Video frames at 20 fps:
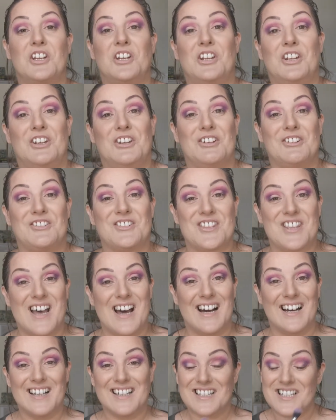going to use
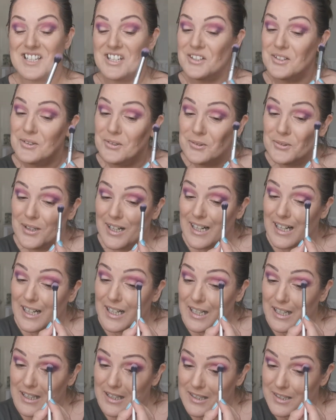that to
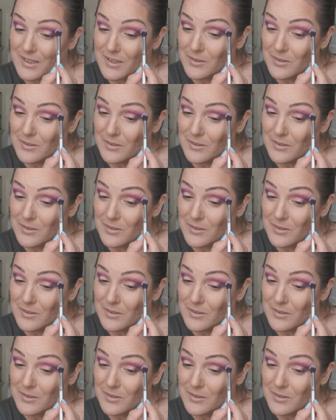uh,